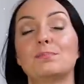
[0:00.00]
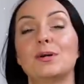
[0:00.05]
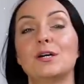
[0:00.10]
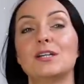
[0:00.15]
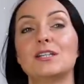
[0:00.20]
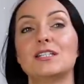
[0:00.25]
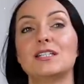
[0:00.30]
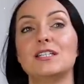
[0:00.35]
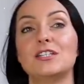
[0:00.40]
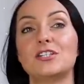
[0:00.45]

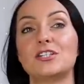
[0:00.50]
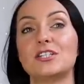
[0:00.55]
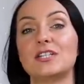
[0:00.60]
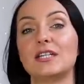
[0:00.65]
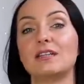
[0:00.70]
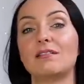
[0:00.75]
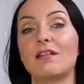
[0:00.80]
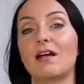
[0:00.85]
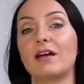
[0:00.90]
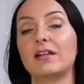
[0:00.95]
personally just
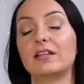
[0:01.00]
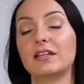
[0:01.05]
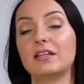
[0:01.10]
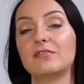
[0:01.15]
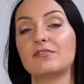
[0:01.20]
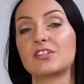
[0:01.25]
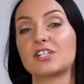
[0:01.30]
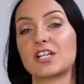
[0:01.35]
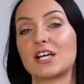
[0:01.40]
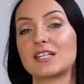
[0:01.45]
didn't like
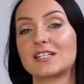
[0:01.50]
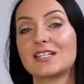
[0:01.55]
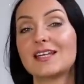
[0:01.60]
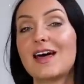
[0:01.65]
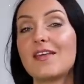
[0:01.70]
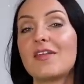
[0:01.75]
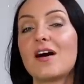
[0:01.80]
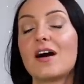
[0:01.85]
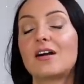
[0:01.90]
the Vachetta leather.